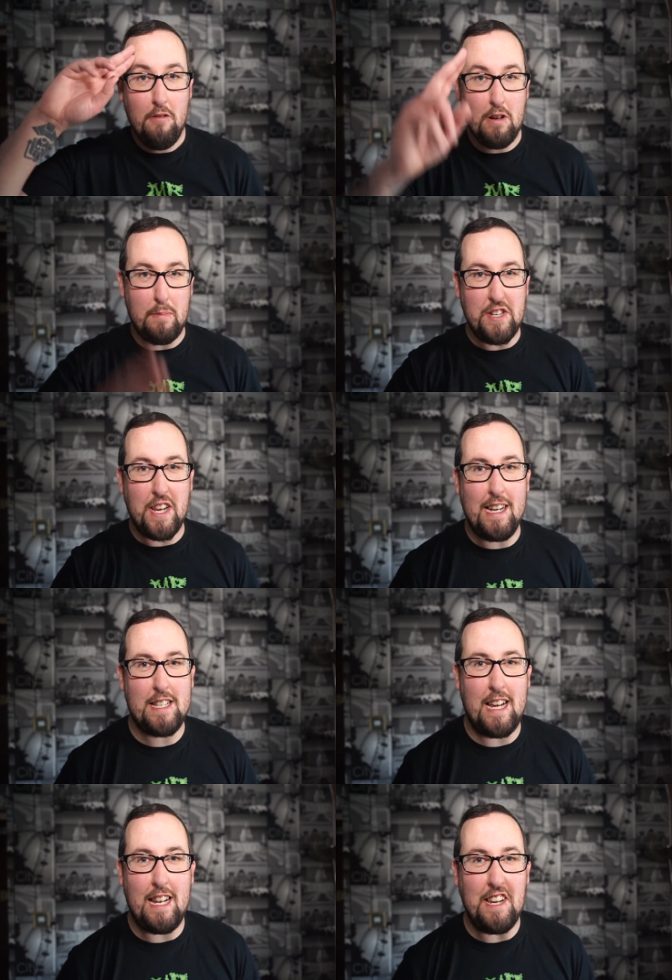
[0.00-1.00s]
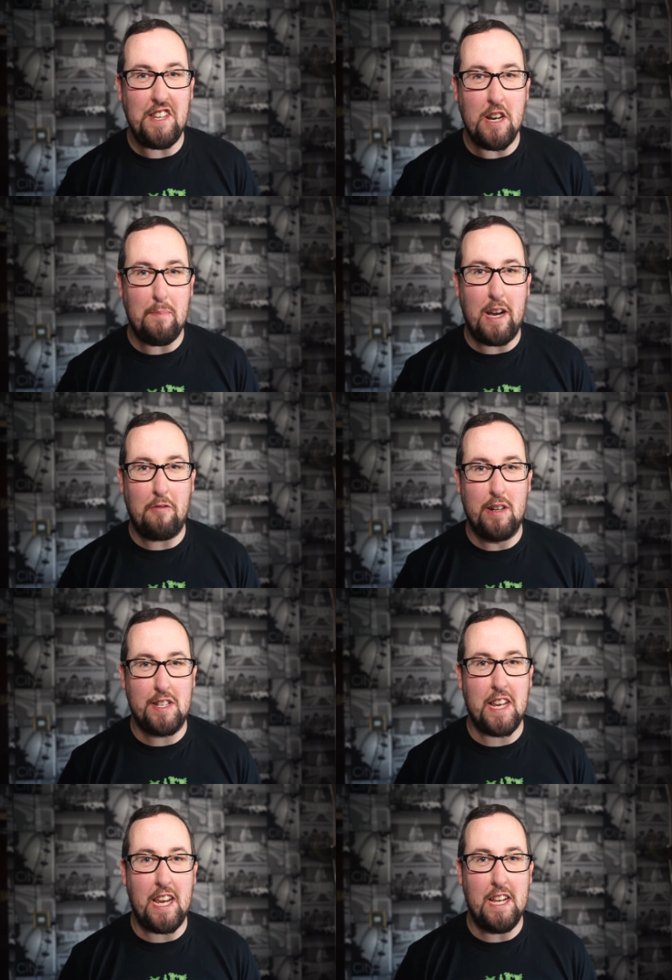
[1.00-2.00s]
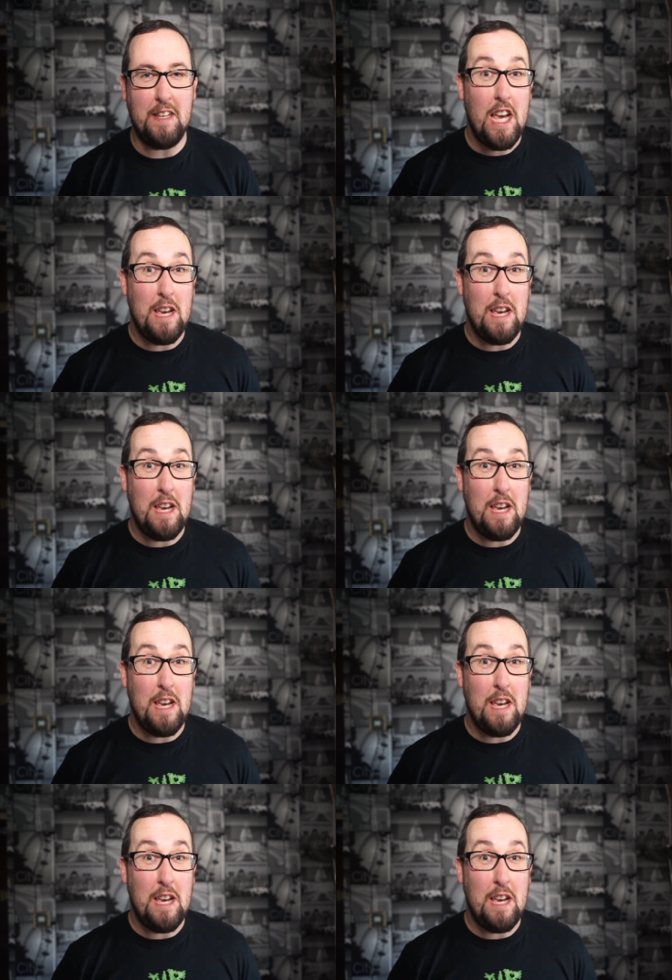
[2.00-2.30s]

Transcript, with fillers: What about you guys, Light Leach here, back once again.